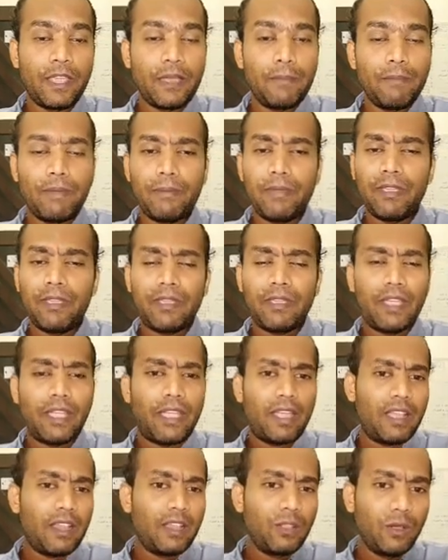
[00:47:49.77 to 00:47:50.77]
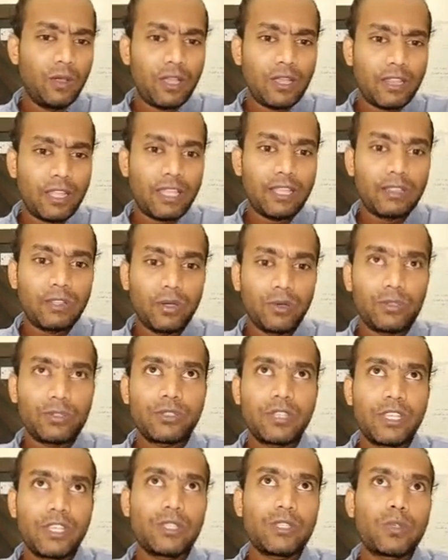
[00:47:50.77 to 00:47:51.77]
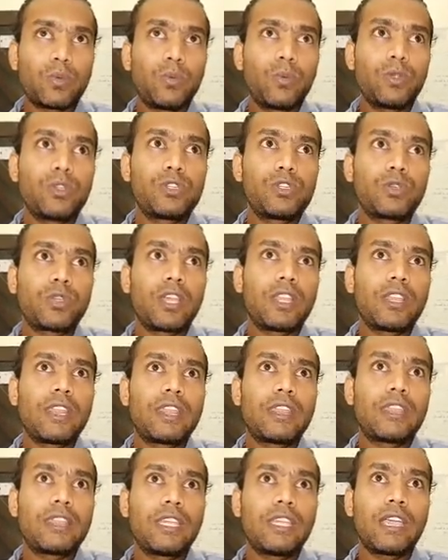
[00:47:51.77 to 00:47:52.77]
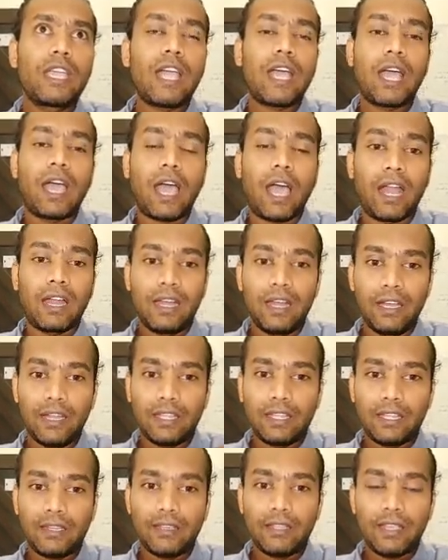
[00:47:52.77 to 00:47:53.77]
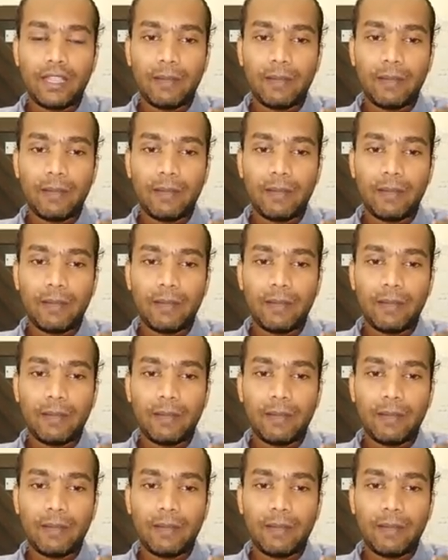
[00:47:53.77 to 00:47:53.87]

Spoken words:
Maybe like those things which you can think analytically,